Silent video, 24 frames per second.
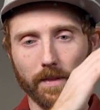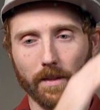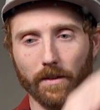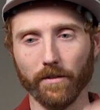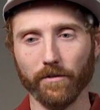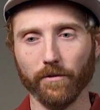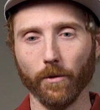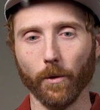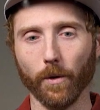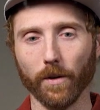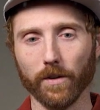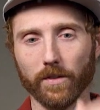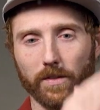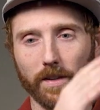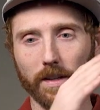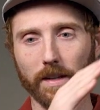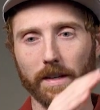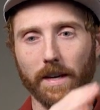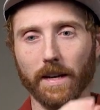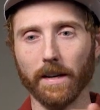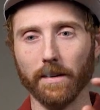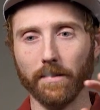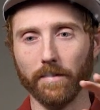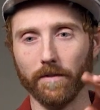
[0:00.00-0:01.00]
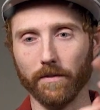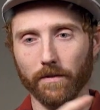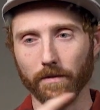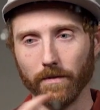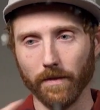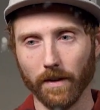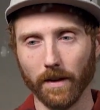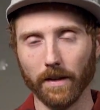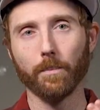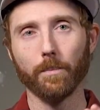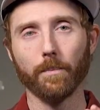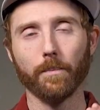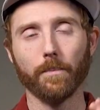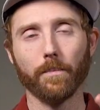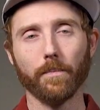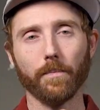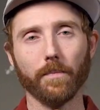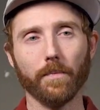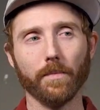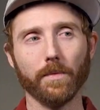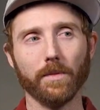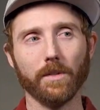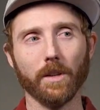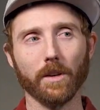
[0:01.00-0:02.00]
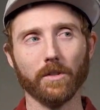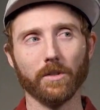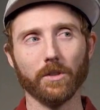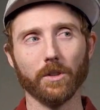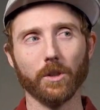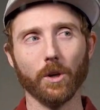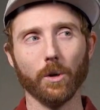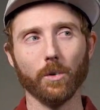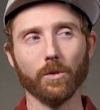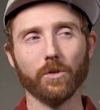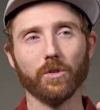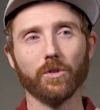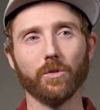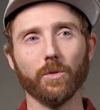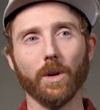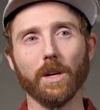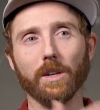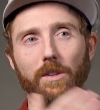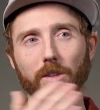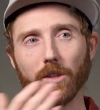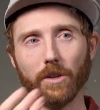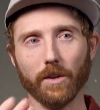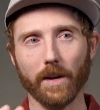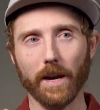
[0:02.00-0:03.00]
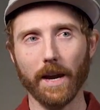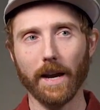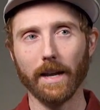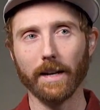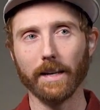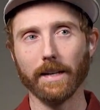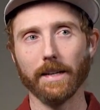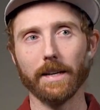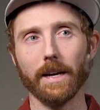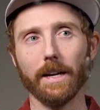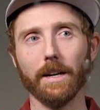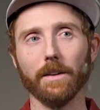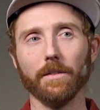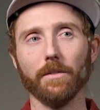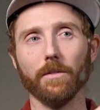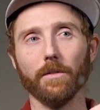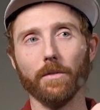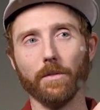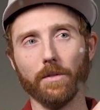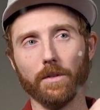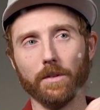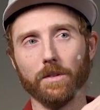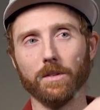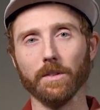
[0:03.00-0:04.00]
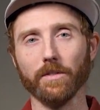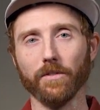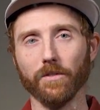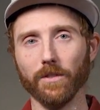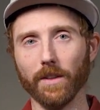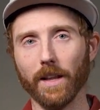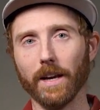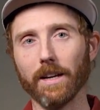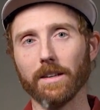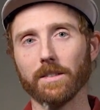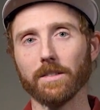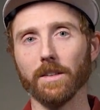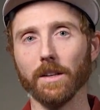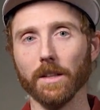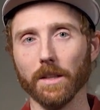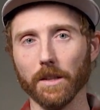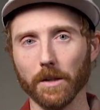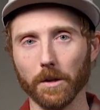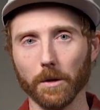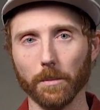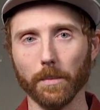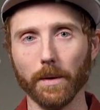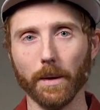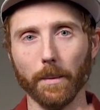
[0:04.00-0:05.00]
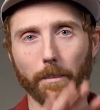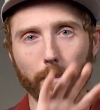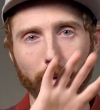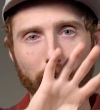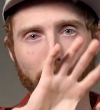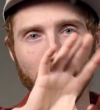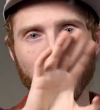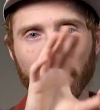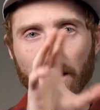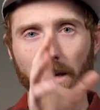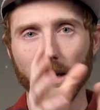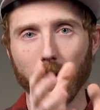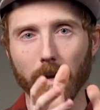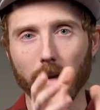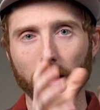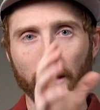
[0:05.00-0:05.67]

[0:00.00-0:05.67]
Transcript: force and kind of doesn't go straight to your head and kind of deflects a little bit by